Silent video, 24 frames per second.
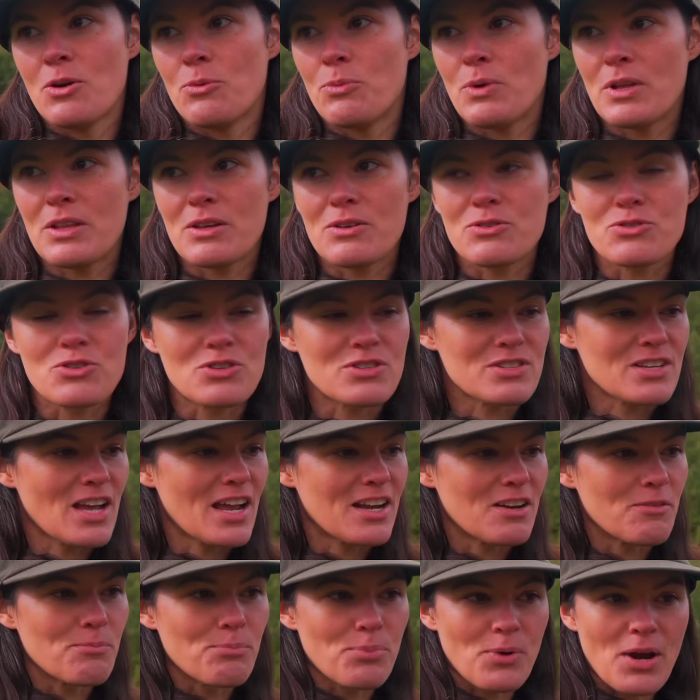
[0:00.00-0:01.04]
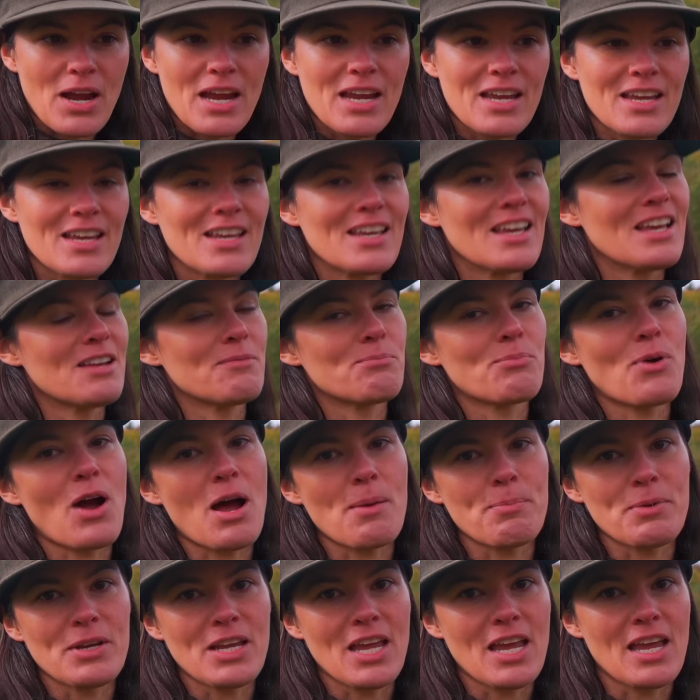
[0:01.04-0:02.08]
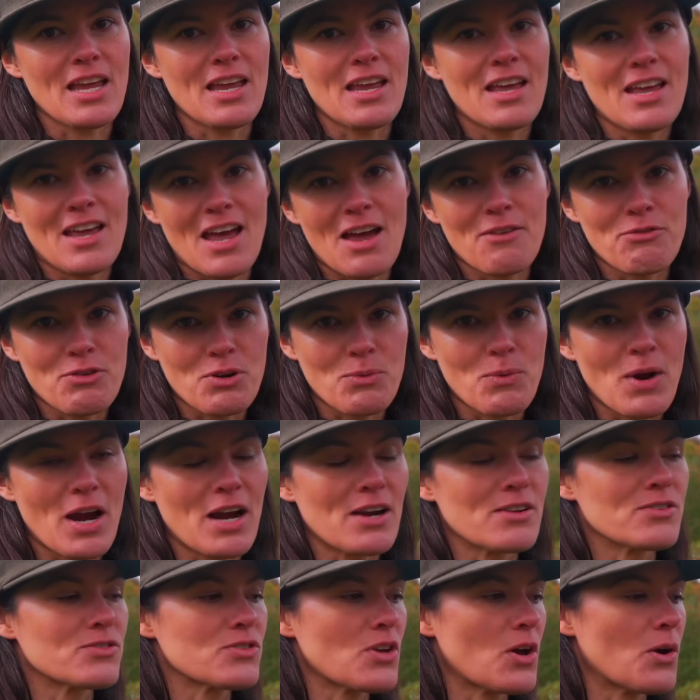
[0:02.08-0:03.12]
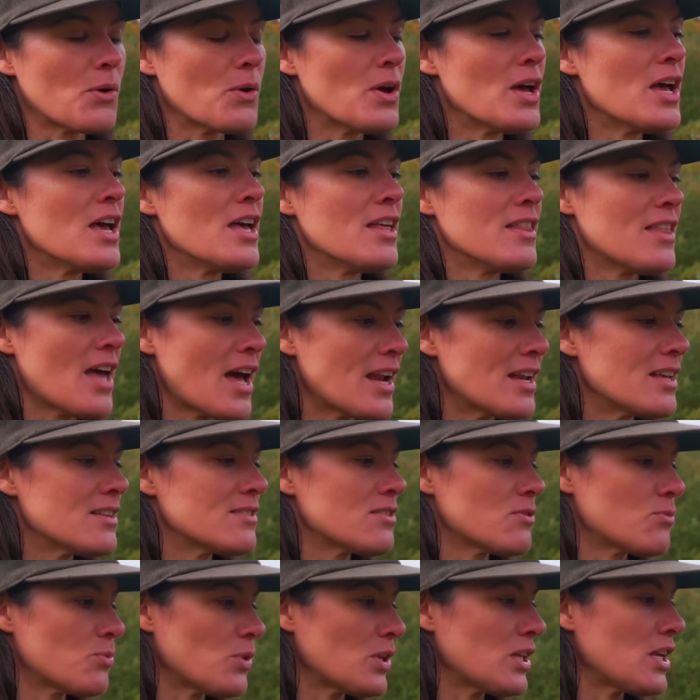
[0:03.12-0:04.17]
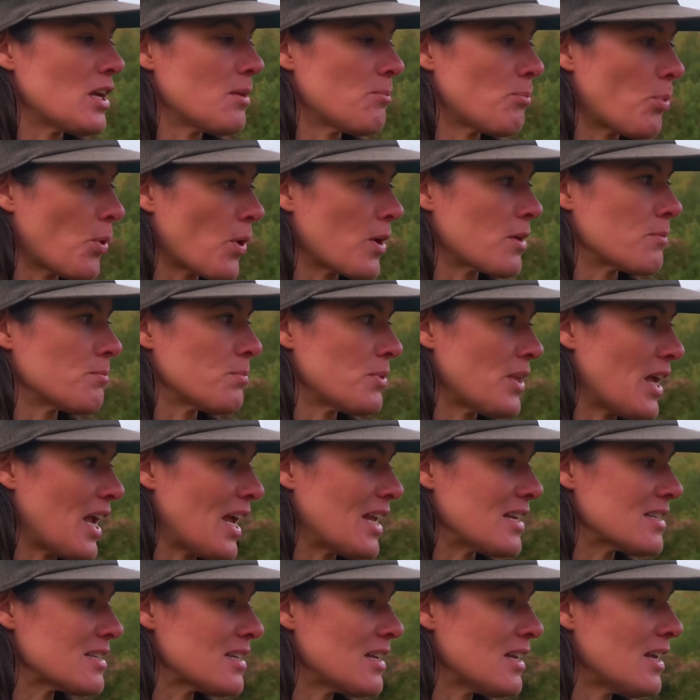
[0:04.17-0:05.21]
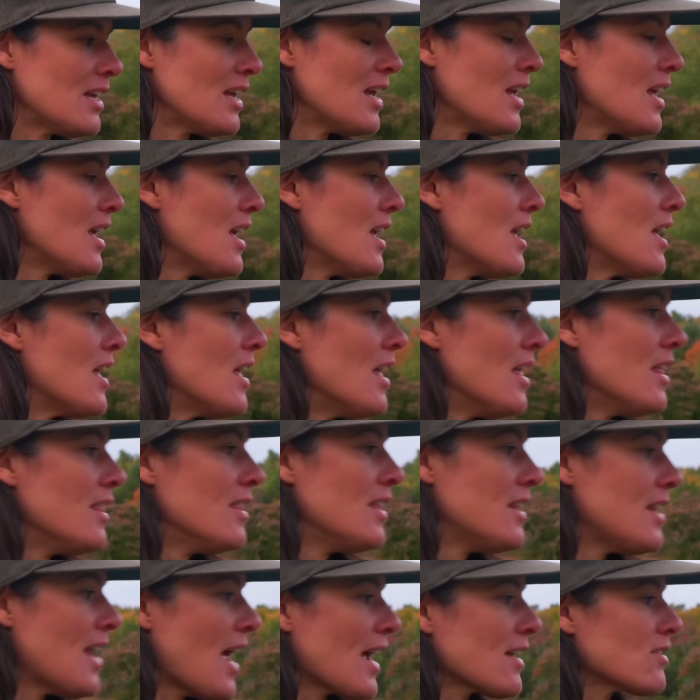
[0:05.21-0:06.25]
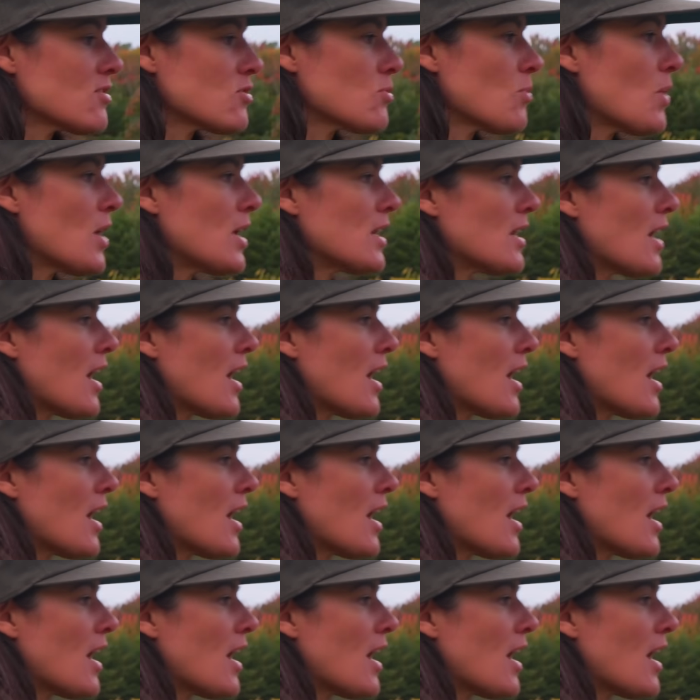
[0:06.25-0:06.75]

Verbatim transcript: willows just kind of break and propagate everywhere. So that is a really important plant. The next one